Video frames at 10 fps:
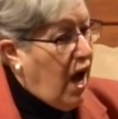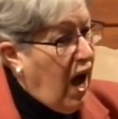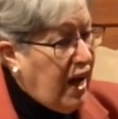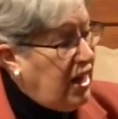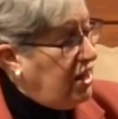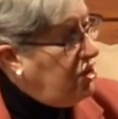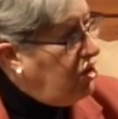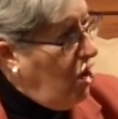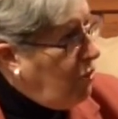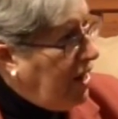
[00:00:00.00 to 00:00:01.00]
I didn't
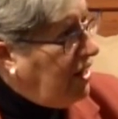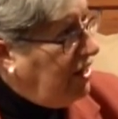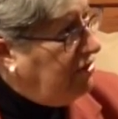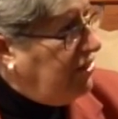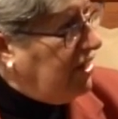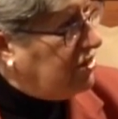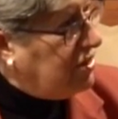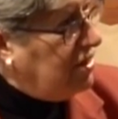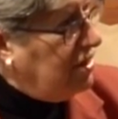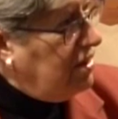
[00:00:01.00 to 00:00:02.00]
know any of
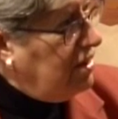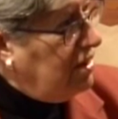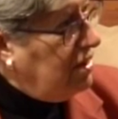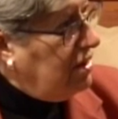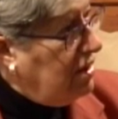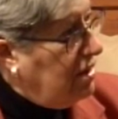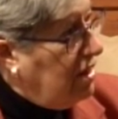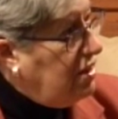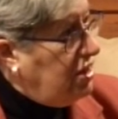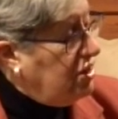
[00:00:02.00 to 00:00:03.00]
this. Wow.
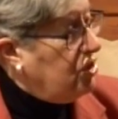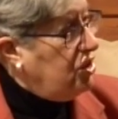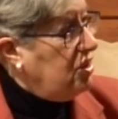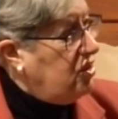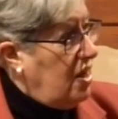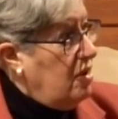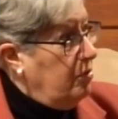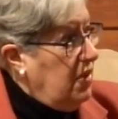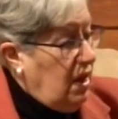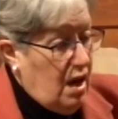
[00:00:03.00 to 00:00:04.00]
Until she sent
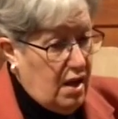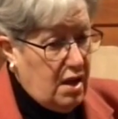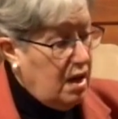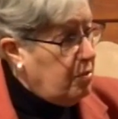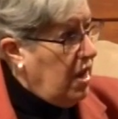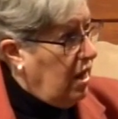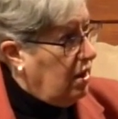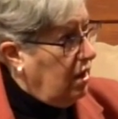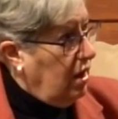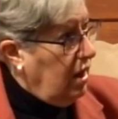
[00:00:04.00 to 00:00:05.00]
me an
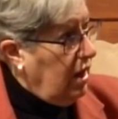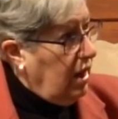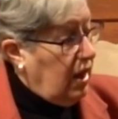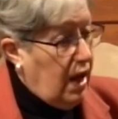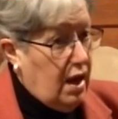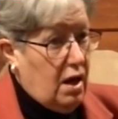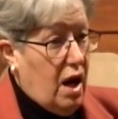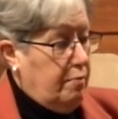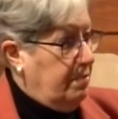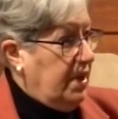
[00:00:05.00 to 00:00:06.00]
email. And
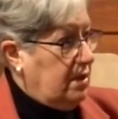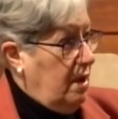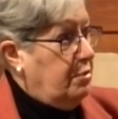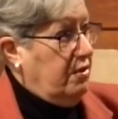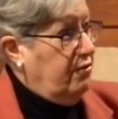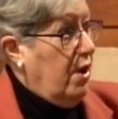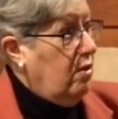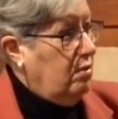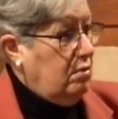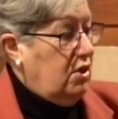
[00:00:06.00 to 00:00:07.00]
I picked up the
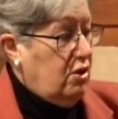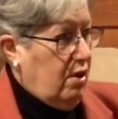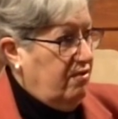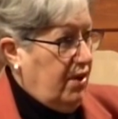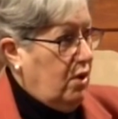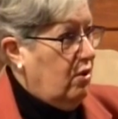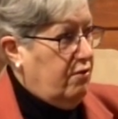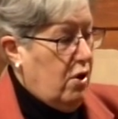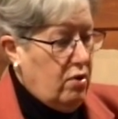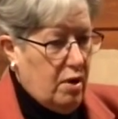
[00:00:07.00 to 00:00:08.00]
phone, you know, I found her
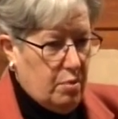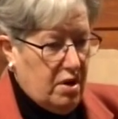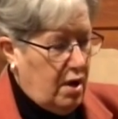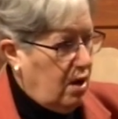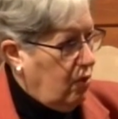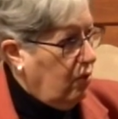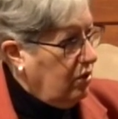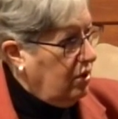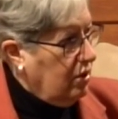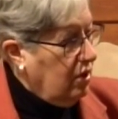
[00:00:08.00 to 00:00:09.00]
phone number and I
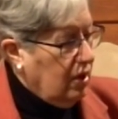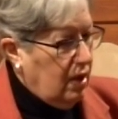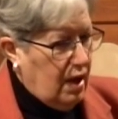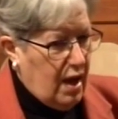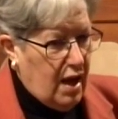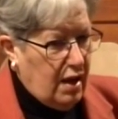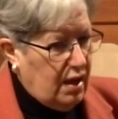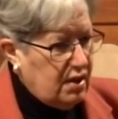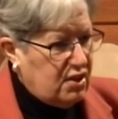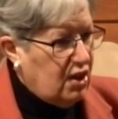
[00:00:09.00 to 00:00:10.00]
called her and
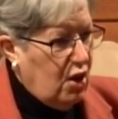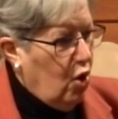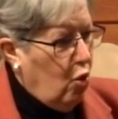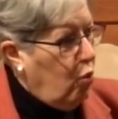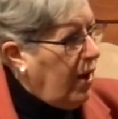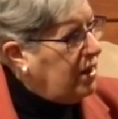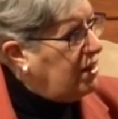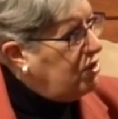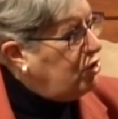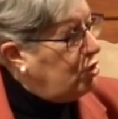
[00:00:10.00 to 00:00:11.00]
I said, Why
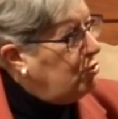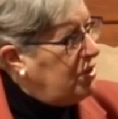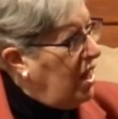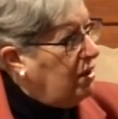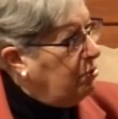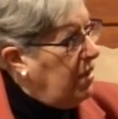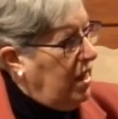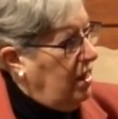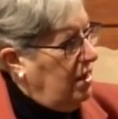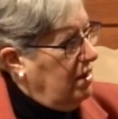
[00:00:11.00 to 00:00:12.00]
didn't you tell me?